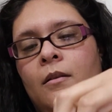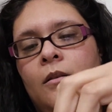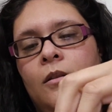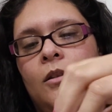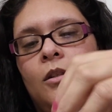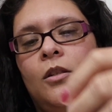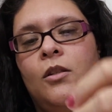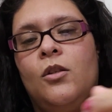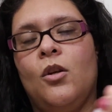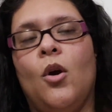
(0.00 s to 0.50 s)

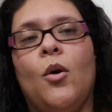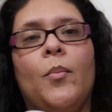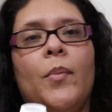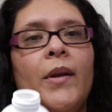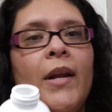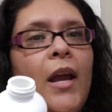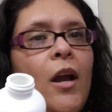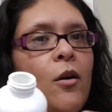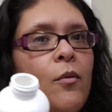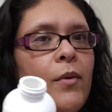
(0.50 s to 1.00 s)
Just open
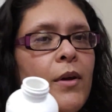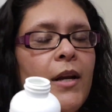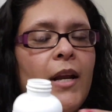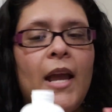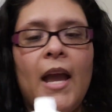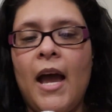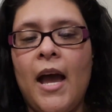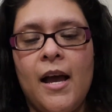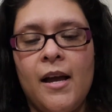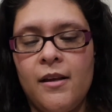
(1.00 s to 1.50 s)
it. It already
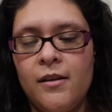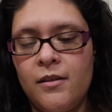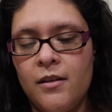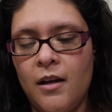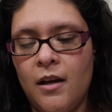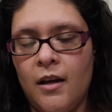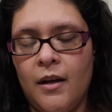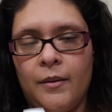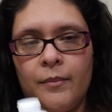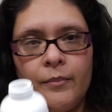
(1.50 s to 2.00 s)
has
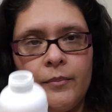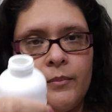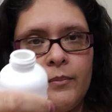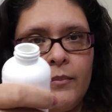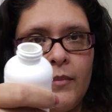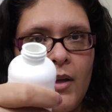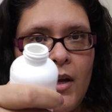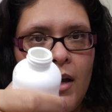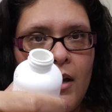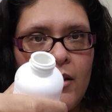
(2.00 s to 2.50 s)

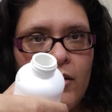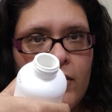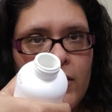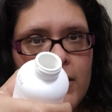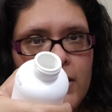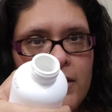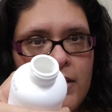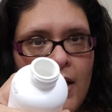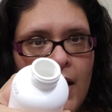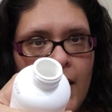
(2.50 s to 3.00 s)
color
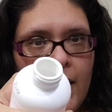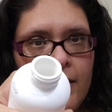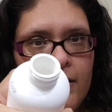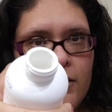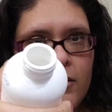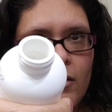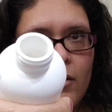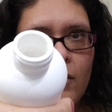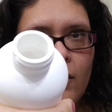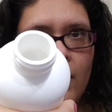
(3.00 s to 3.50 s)
inside,
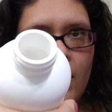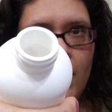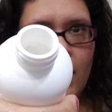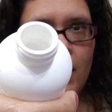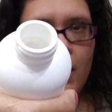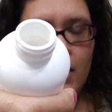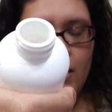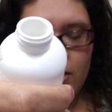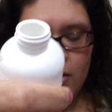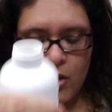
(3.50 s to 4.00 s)
so
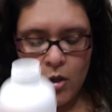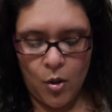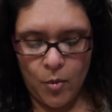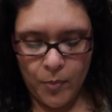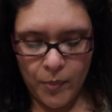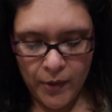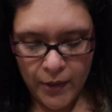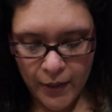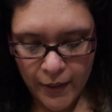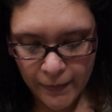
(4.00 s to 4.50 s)
you
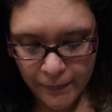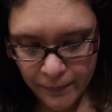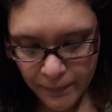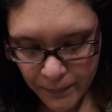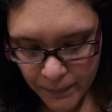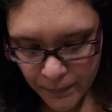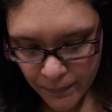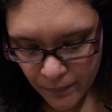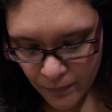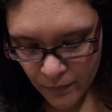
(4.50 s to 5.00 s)
open it,
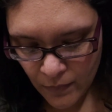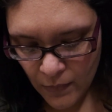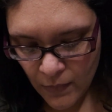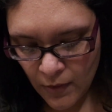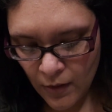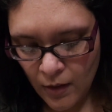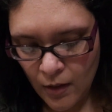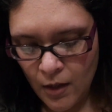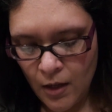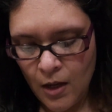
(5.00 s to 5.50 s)

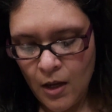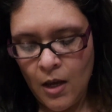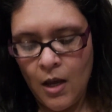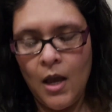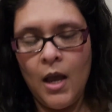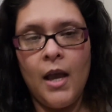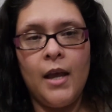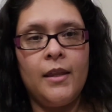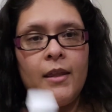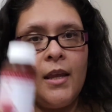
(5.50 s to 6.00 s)

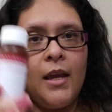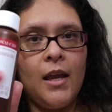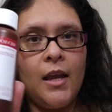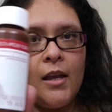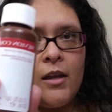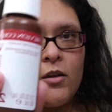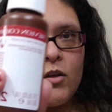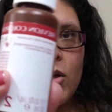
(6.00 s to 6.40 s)
and then